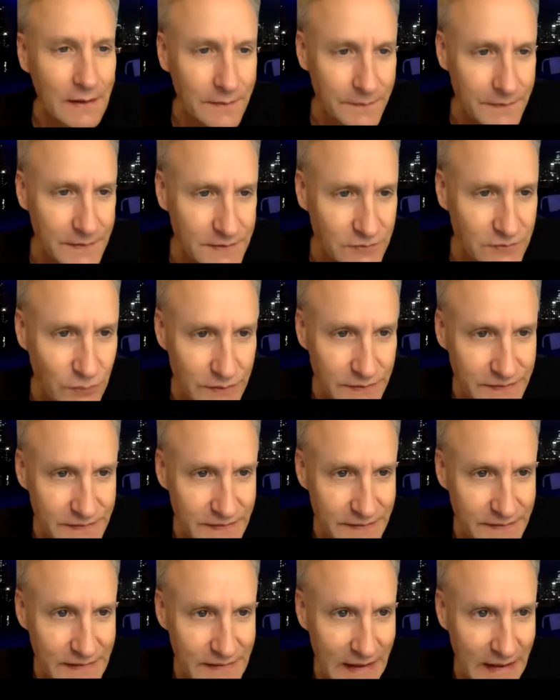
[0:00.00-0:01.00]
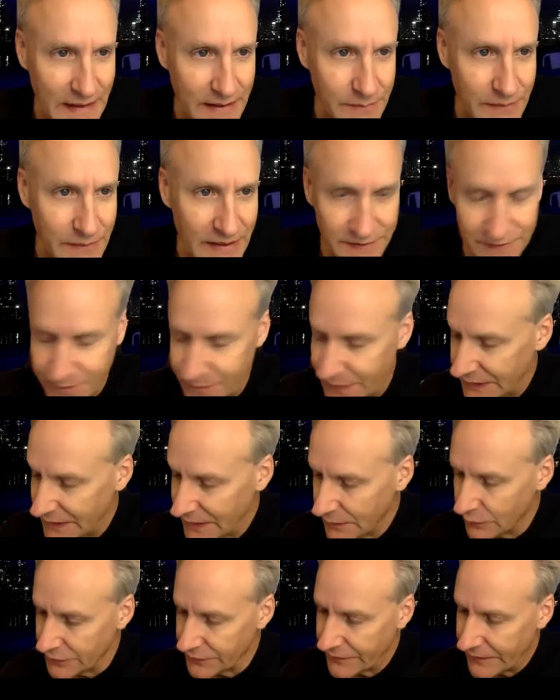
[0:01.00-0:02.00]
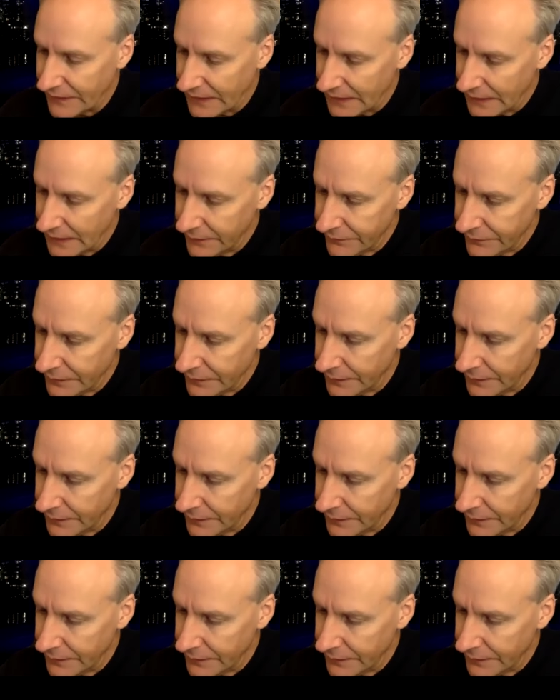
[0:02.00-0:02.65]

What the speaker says: This one says 9 minus p equals 5.